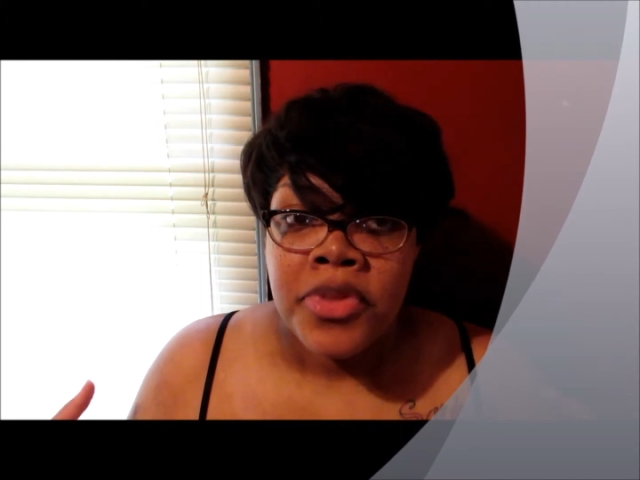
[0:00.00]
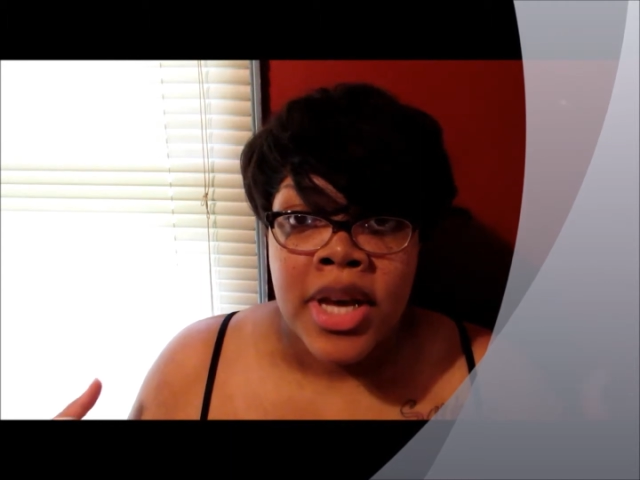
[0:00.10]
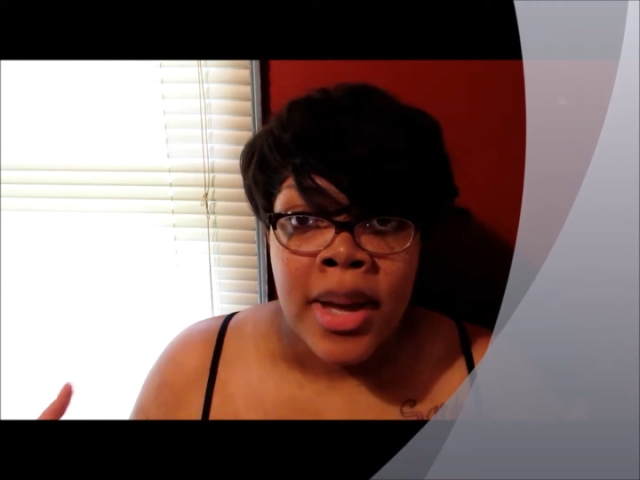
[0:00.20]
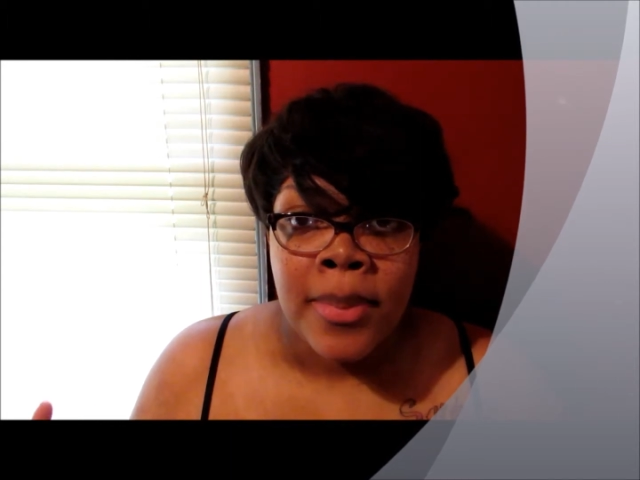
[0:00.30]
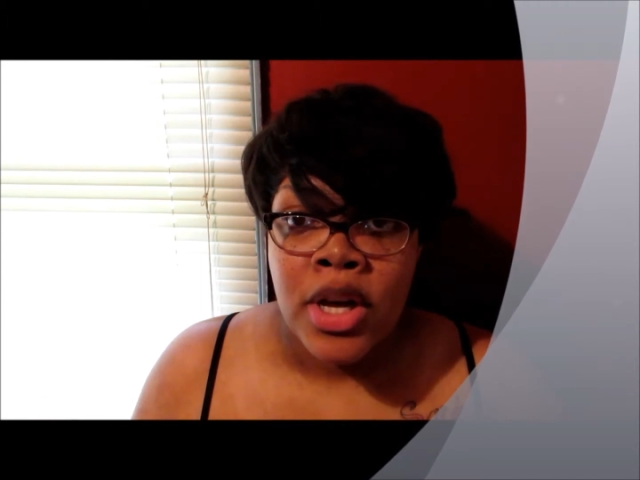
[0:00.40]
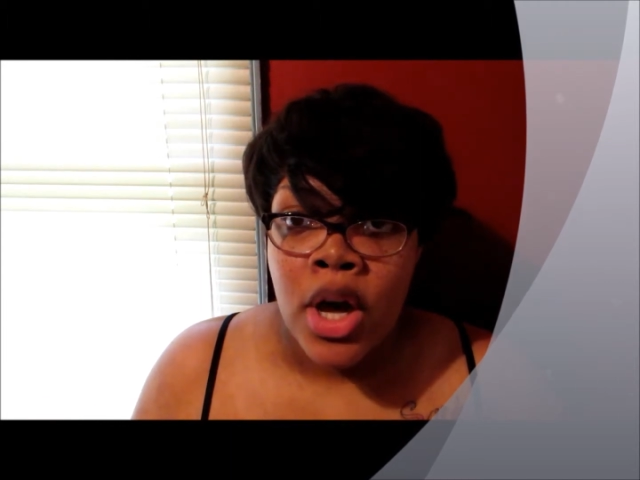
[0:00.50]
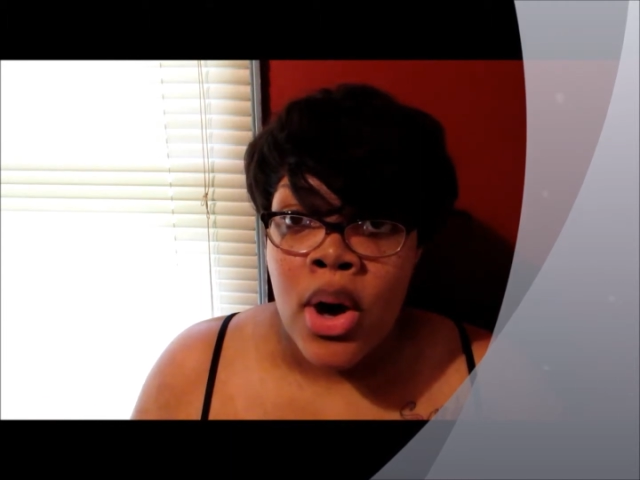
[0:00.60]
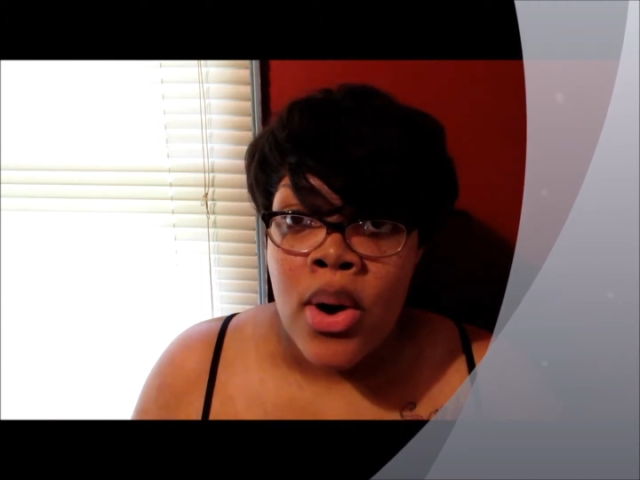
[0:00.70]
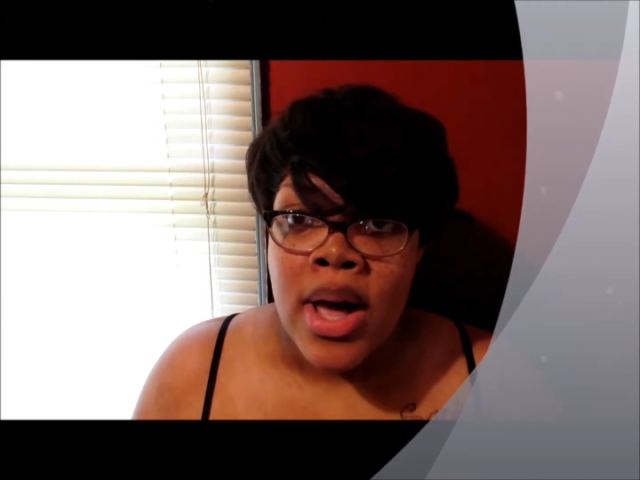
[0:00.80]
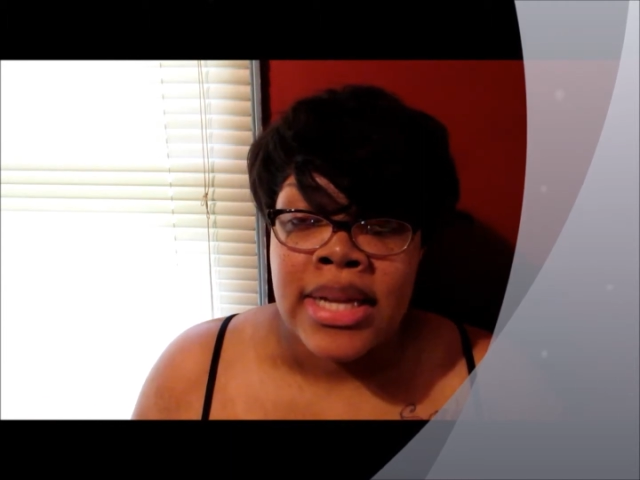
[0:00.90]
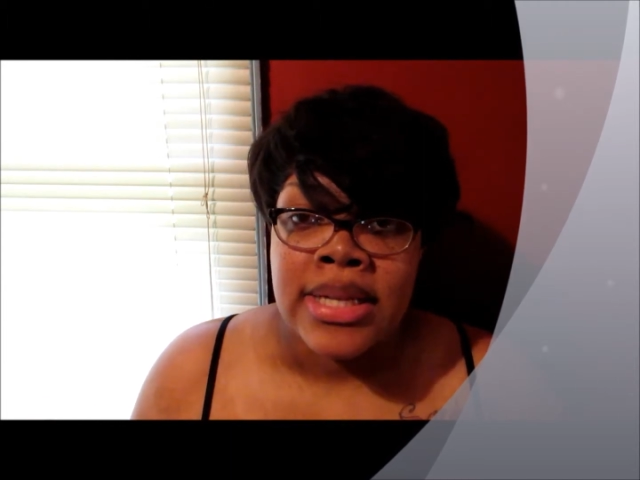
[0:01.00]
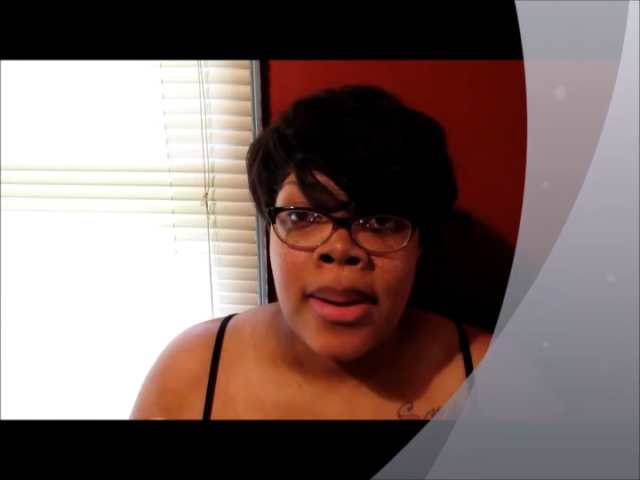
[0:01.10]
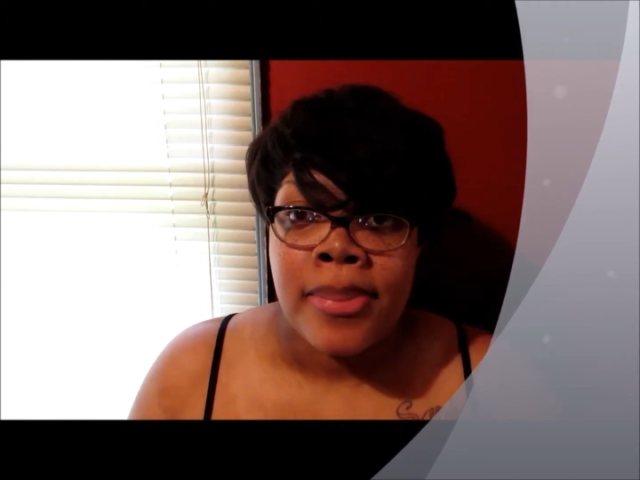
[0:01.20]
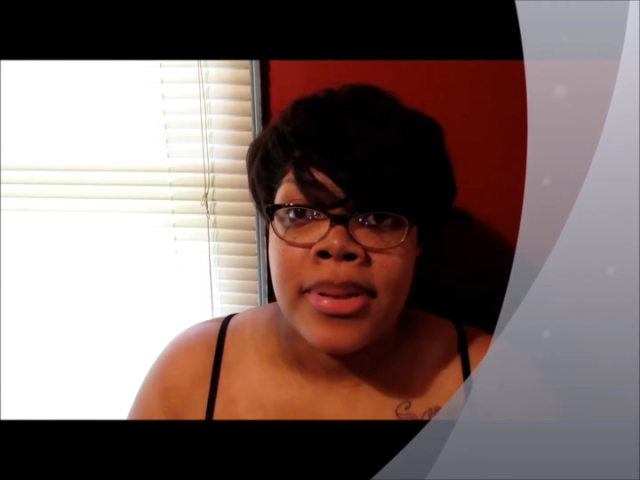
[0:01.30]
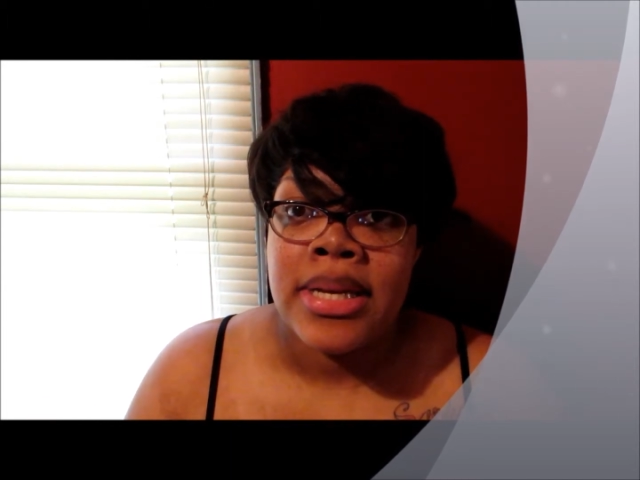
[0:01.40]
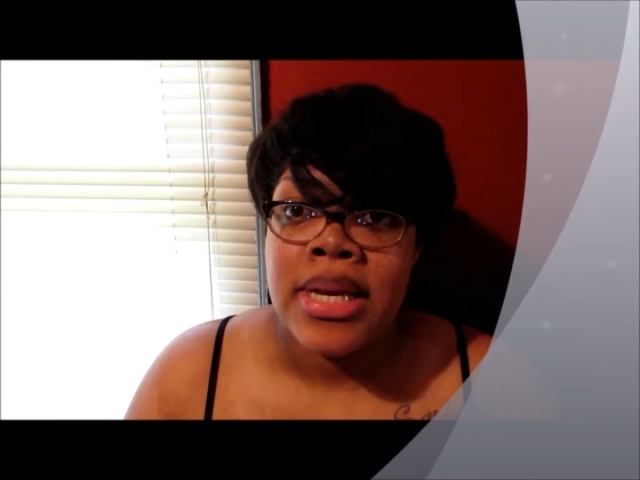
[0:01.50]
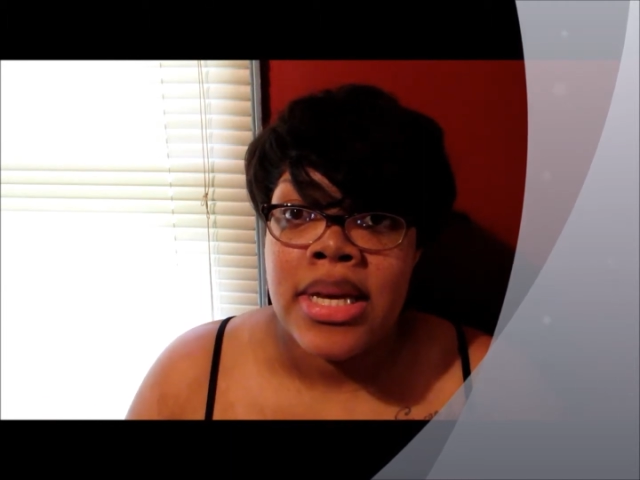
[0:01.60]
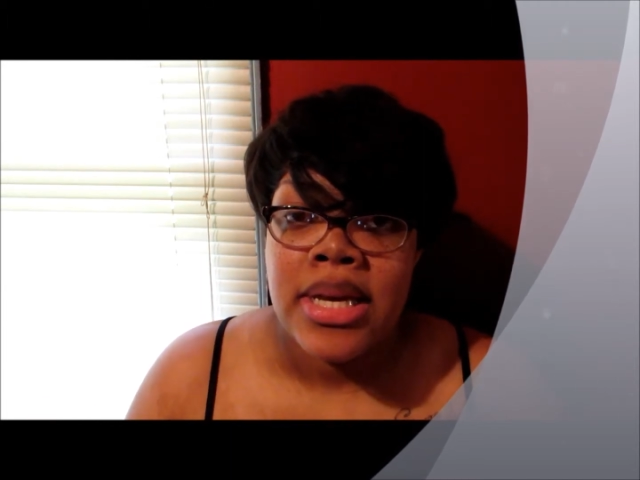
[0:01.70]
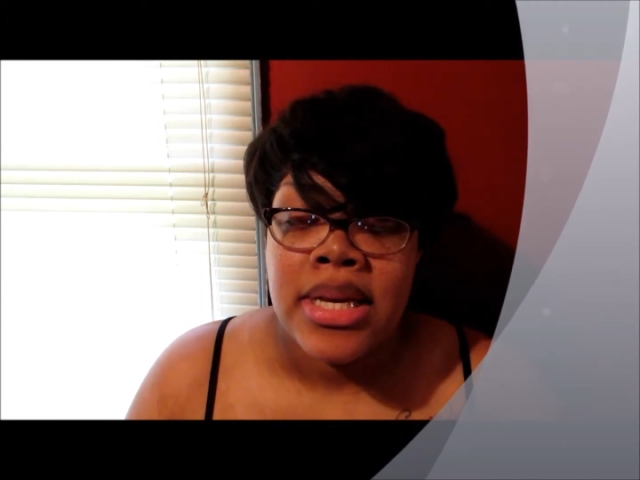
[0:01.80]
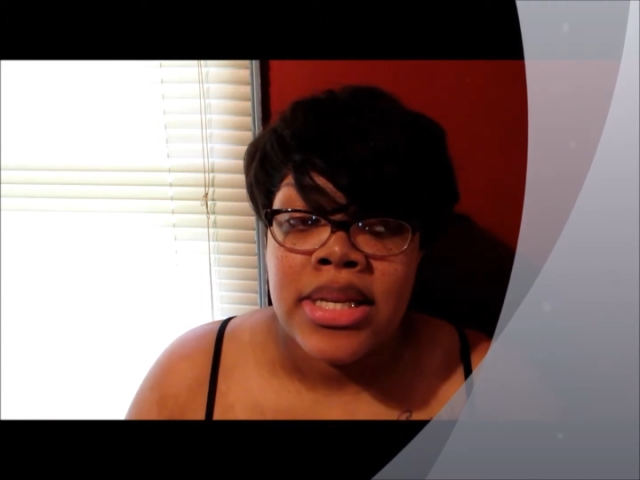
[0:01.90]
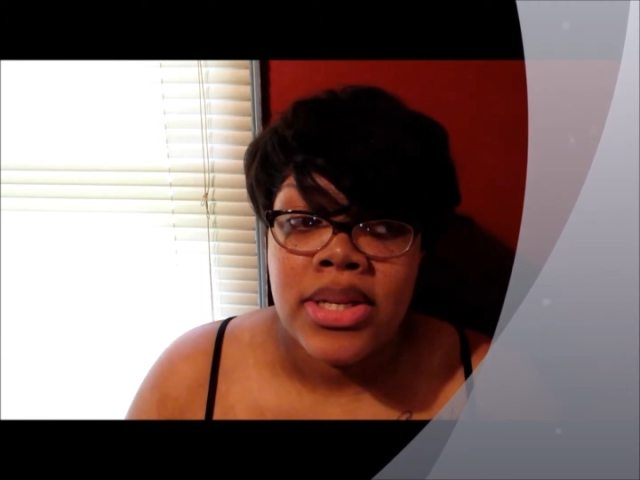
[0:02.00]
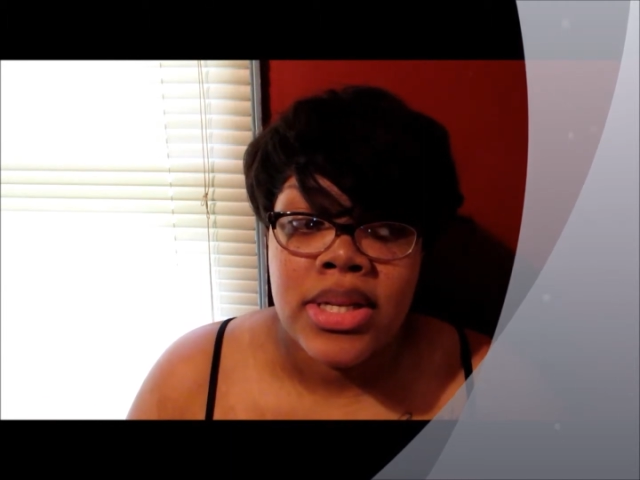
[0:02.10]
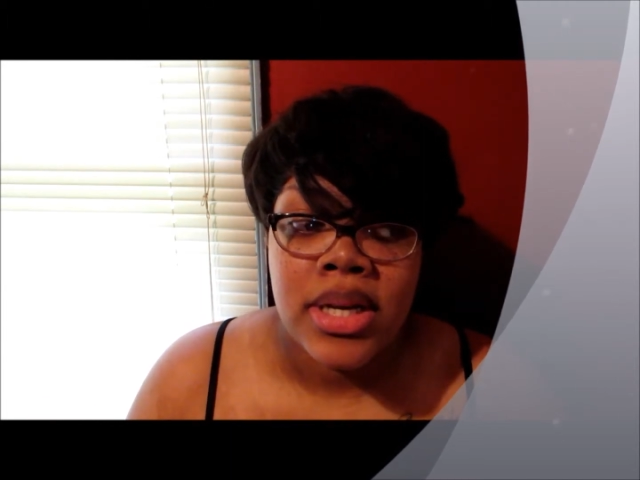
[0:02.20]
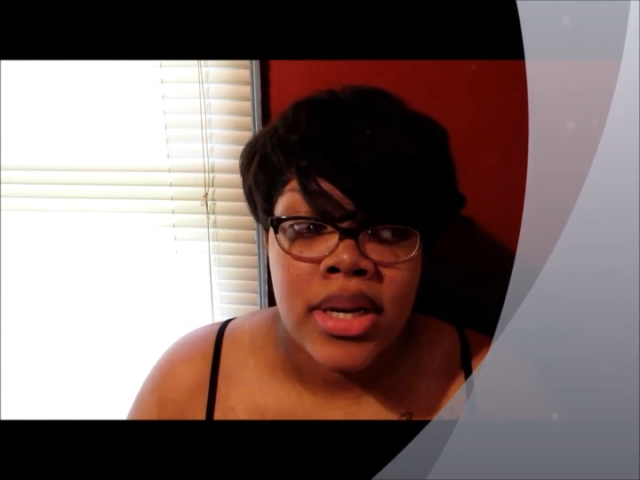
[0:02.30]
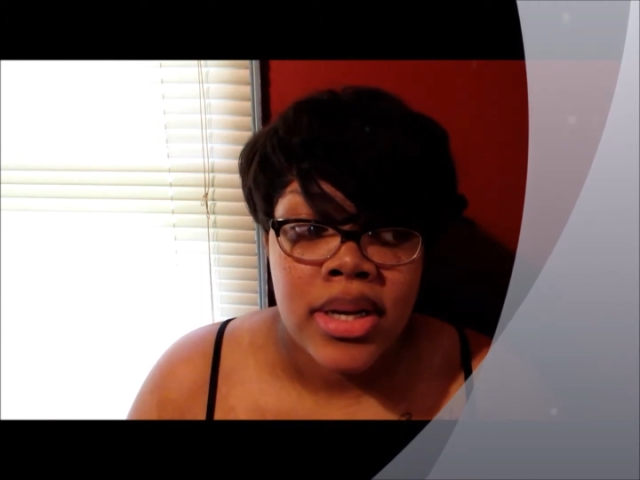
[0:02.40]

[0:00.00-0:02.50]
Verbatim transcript: come and go as I pleased